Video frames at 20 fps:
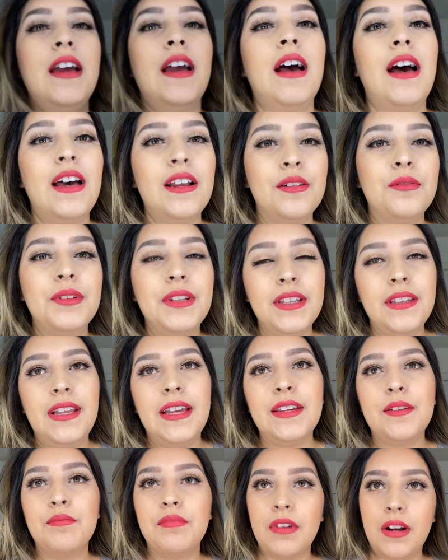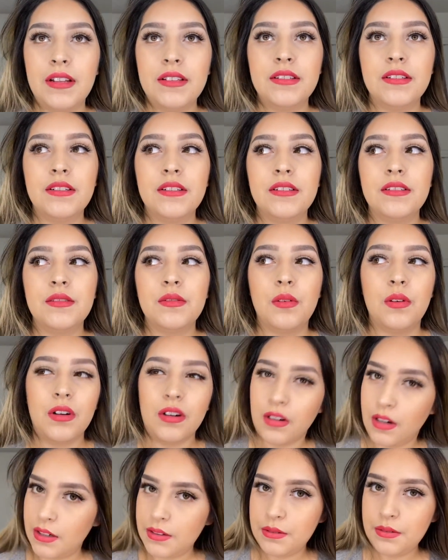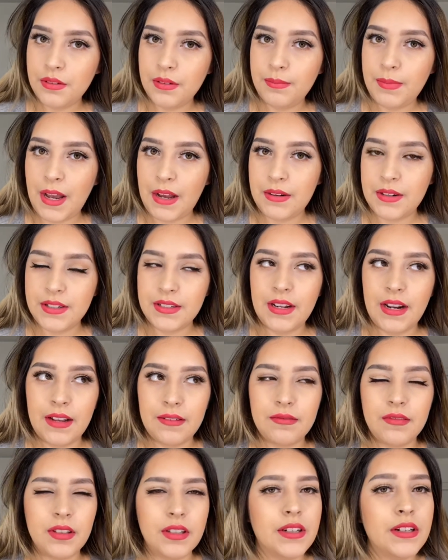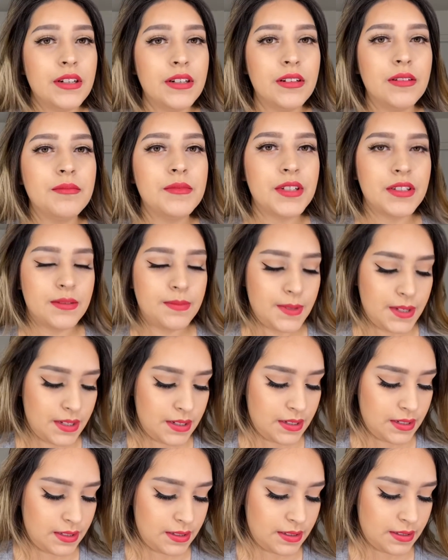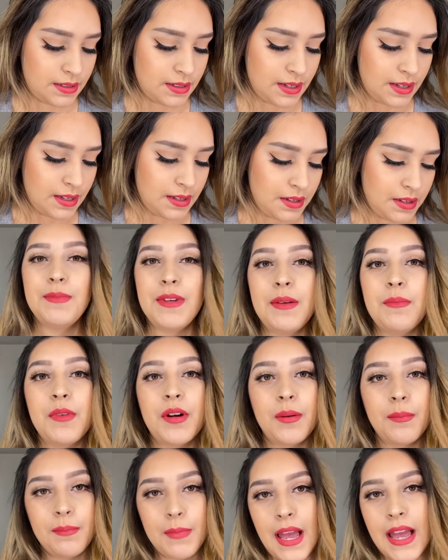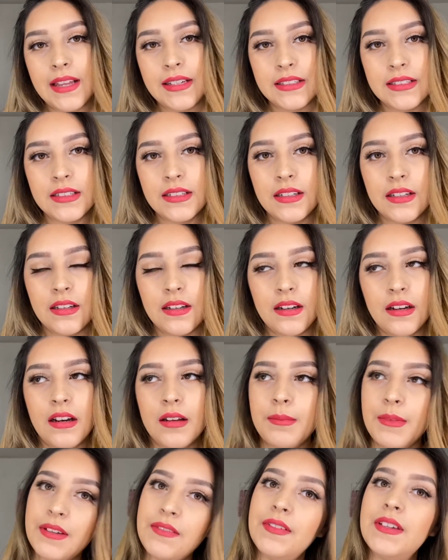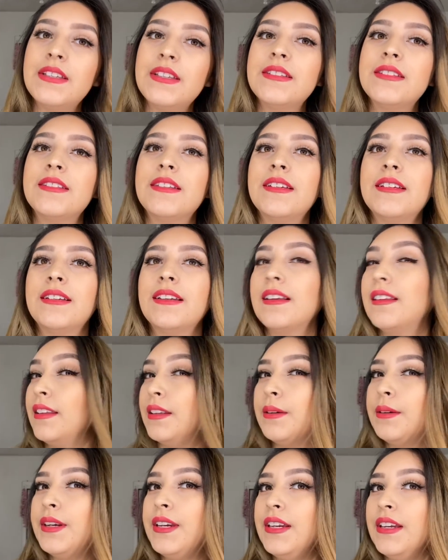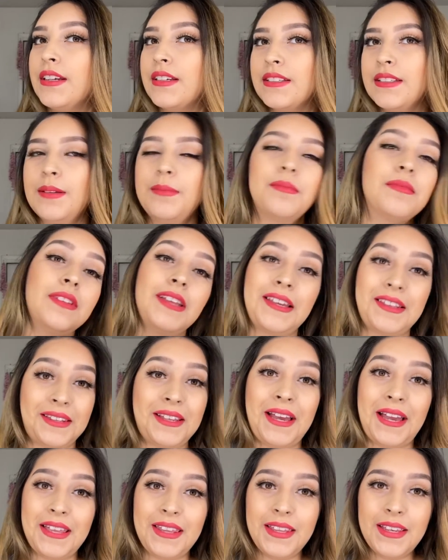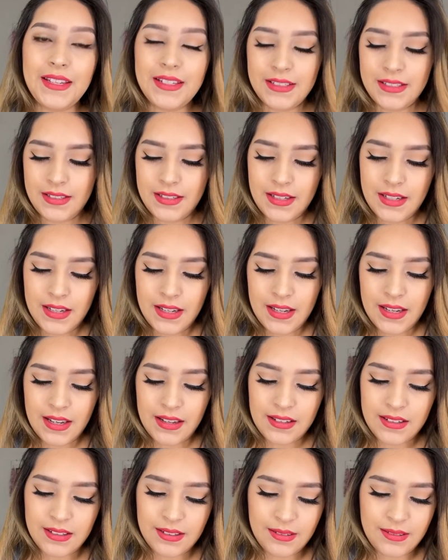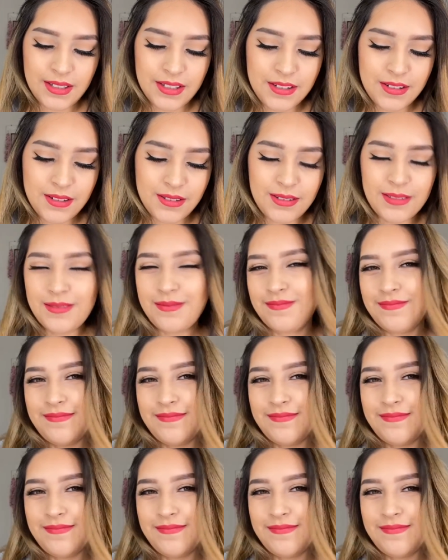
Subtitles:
I don't really like bronzers or contour powders that have glitter in them, just because it'd be more matte on my face than glittery, except like the highlight. I don't know, that's just,